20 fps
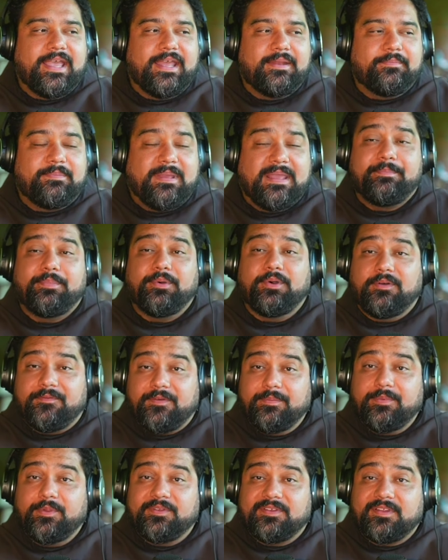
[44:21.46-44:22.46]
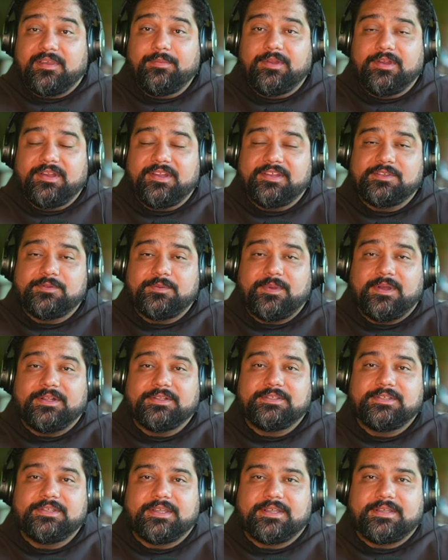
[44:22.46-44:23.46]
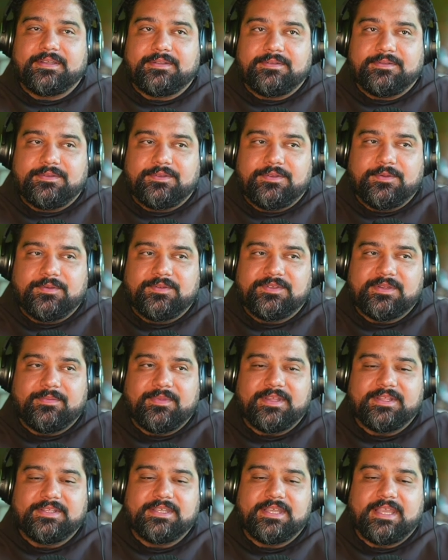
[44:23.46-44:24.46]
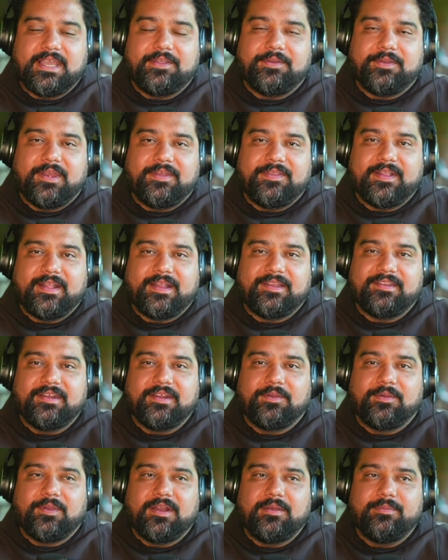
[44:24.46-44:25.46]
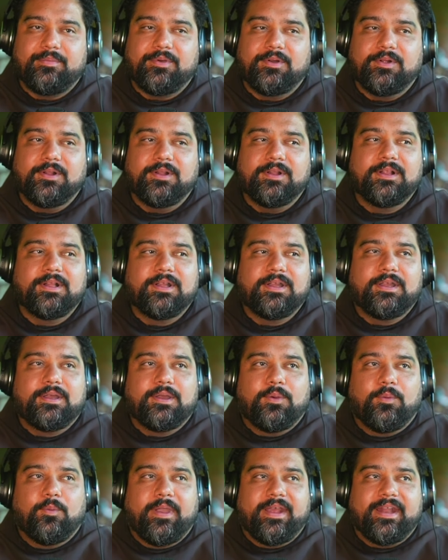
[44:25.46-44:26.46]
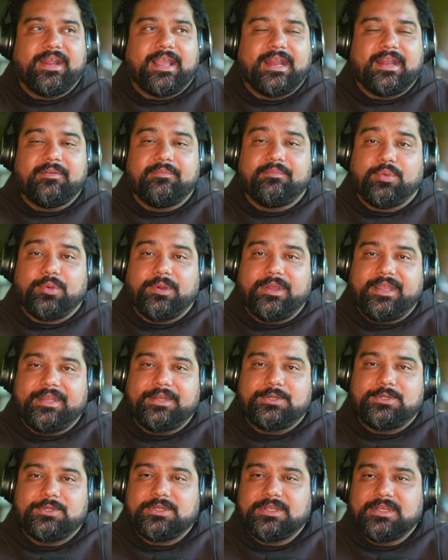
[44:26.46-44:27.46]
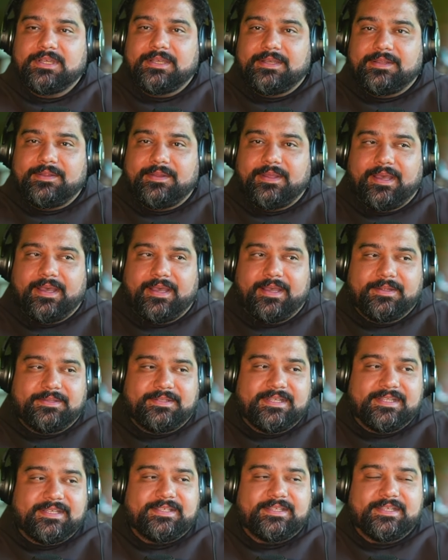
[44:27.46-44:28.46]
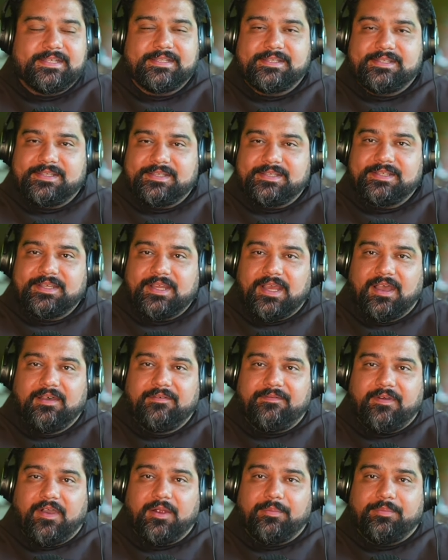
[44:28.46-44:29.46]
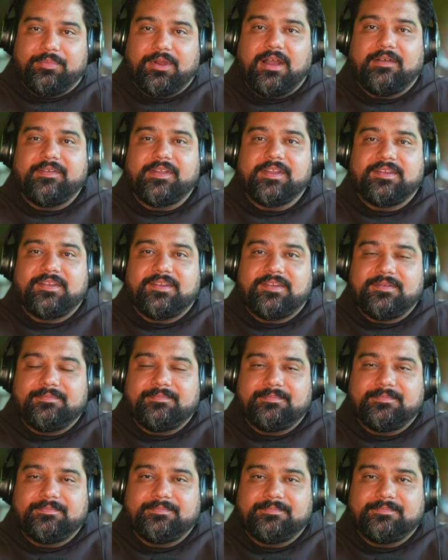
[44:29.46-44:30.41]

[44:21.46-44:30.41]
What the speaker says: and people from those communities as well to do something together. I think that's an incredible way to kind of bridge the distance of our province.